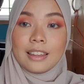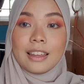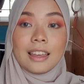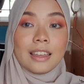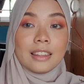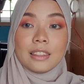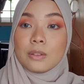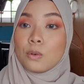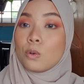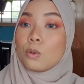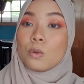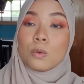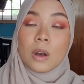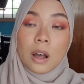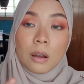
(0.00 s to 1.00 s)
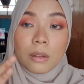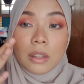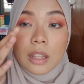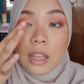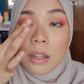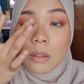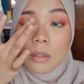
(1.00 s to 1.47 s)
And oh wow,
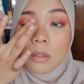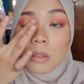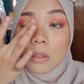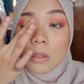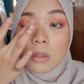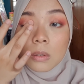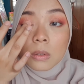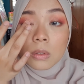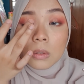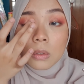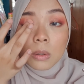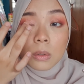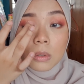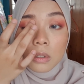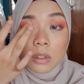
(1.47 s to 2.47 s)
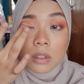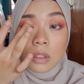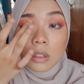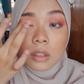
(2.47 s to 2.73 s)
that looks so good.